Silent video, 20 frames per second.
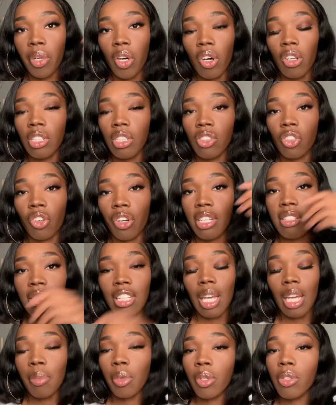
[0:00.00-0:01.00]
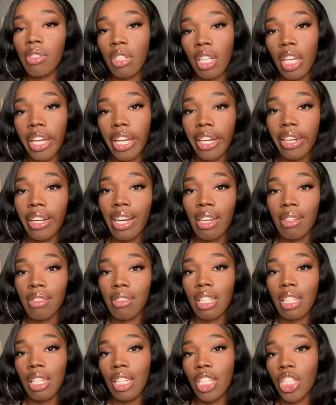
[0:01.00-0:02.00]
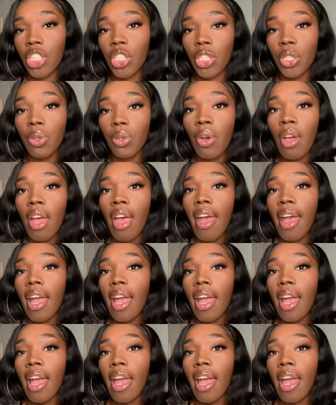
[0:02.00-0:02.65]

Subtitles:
put all these crazy chemicals in your hair, I don't see the issue.